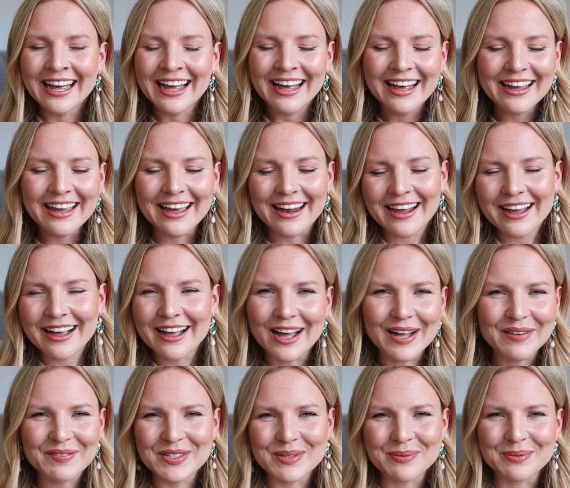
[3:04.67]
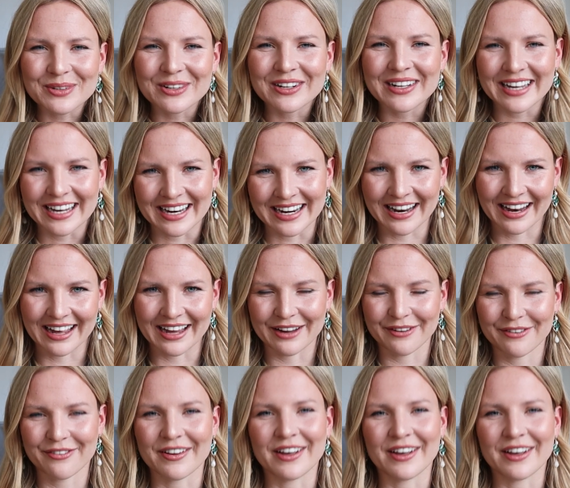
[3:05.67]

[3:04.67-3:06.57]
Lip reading: and getting comfortable in life.